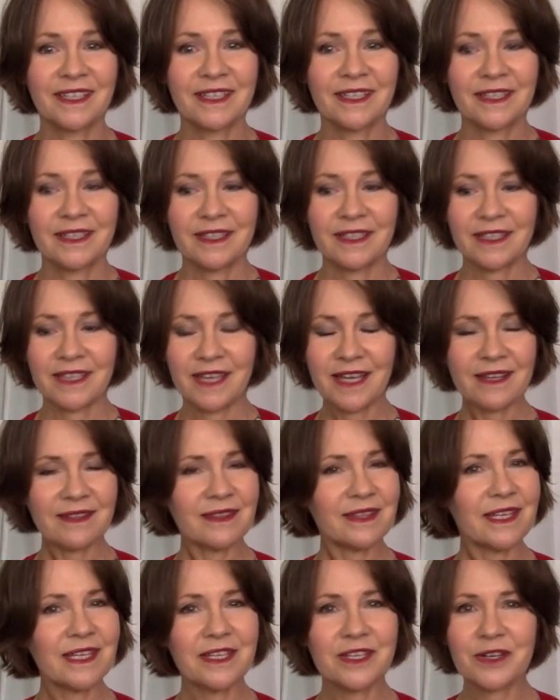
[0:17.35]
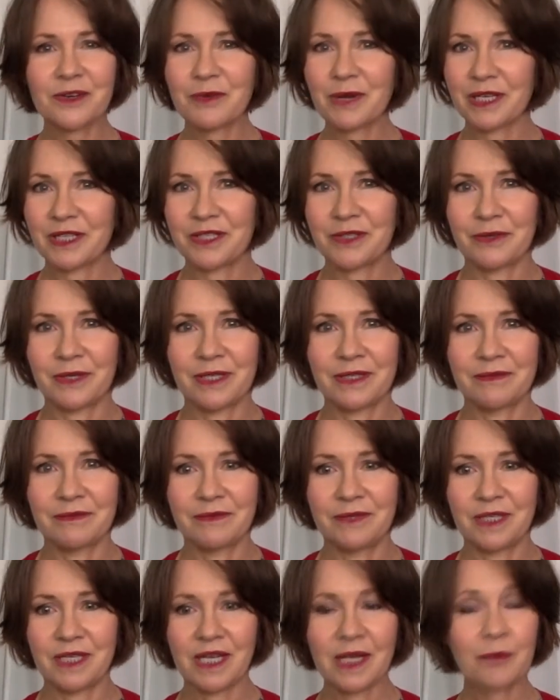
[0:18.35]
You can't think your way to it.
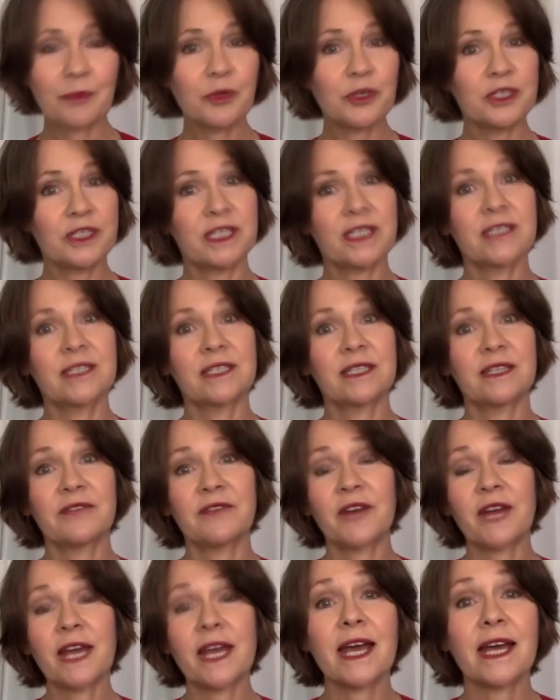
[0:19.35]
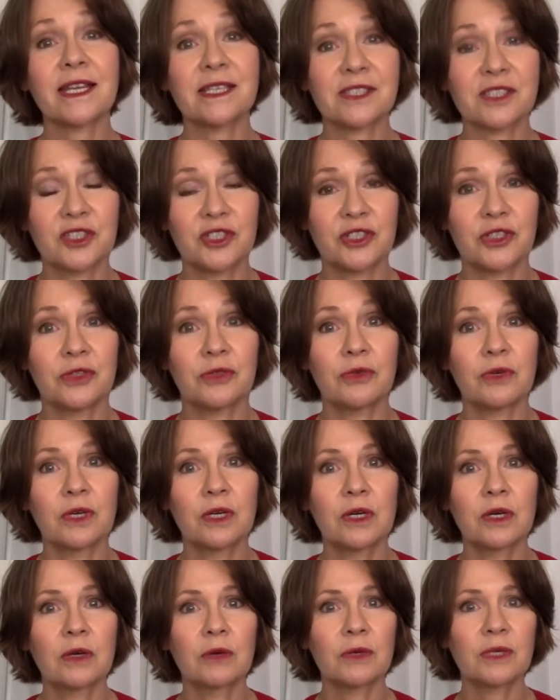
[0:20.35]
You can't predict it. If I asked you,
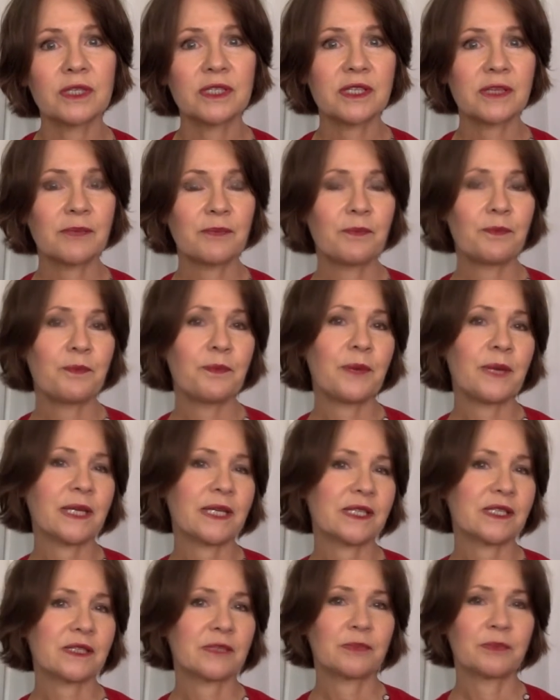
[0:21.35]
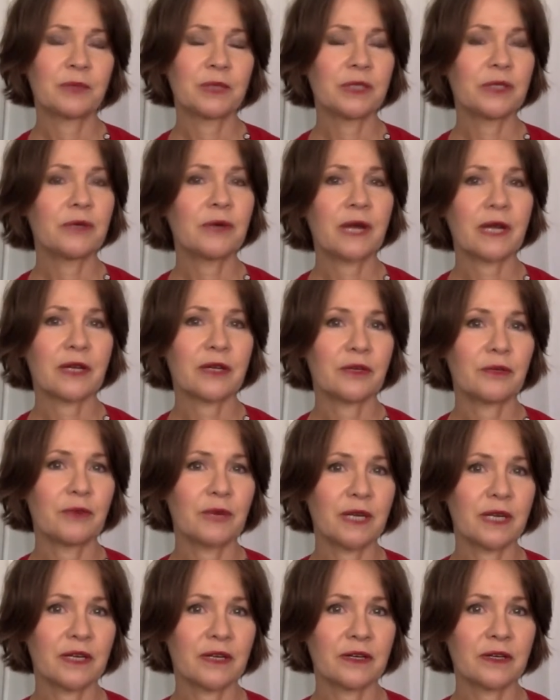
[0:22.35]
what's the best blue I could
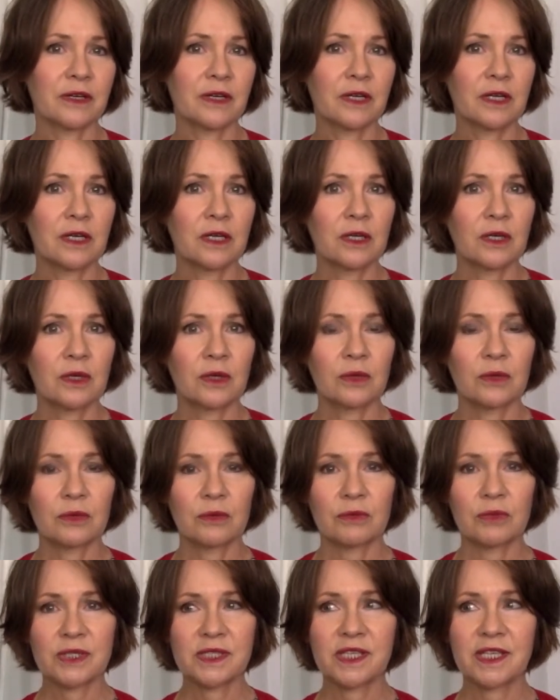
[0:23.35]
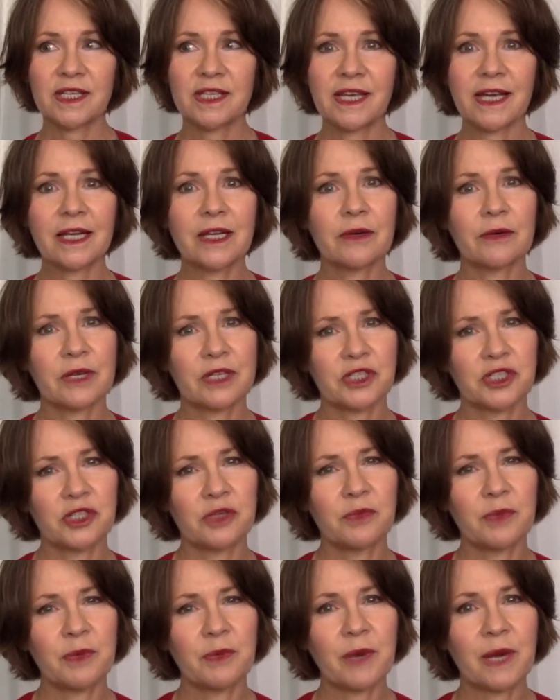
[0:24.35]
wear? What's a yellow I should
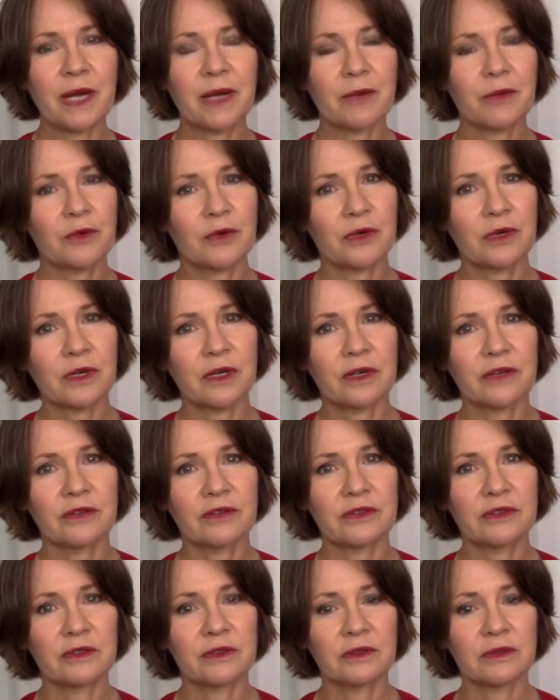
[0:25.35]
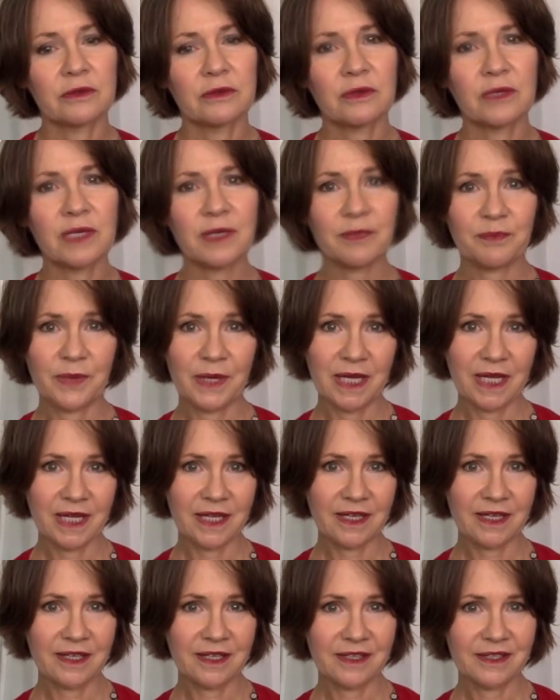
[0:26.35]
be buying more of? What
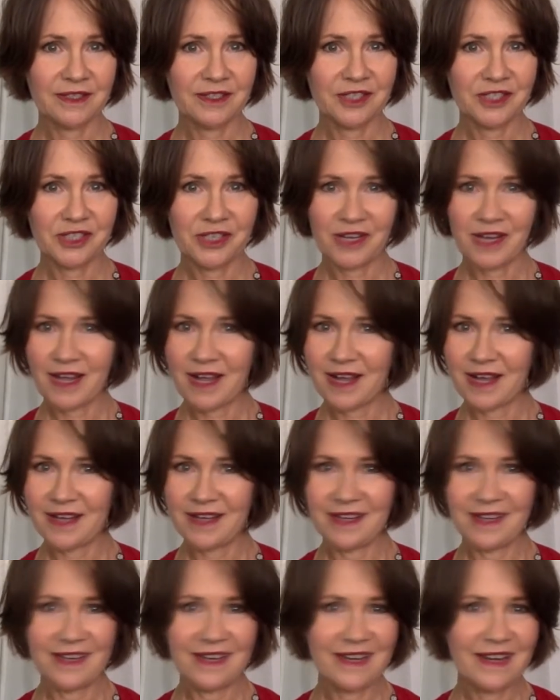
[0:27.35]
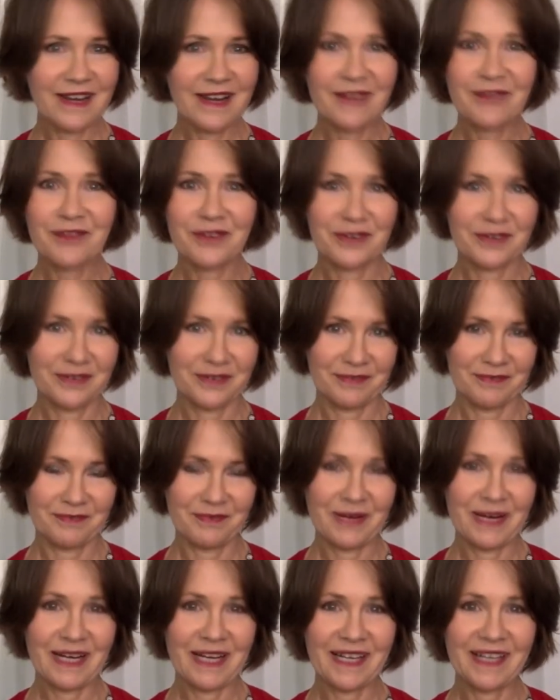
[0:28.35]
pink should I never
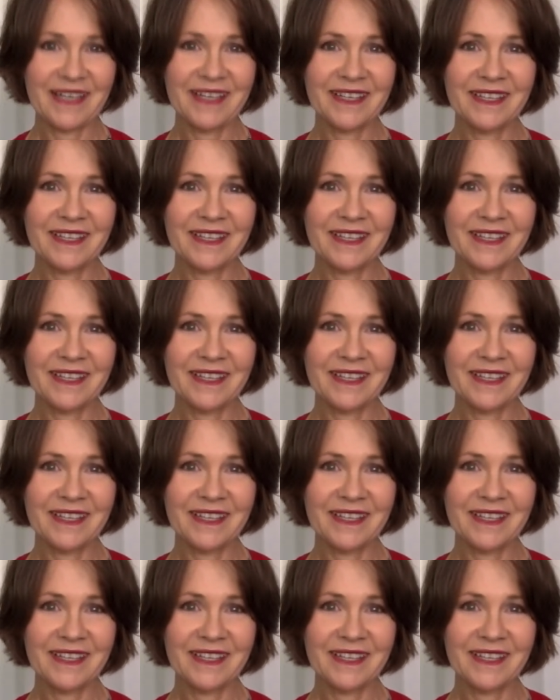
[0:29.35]
buy?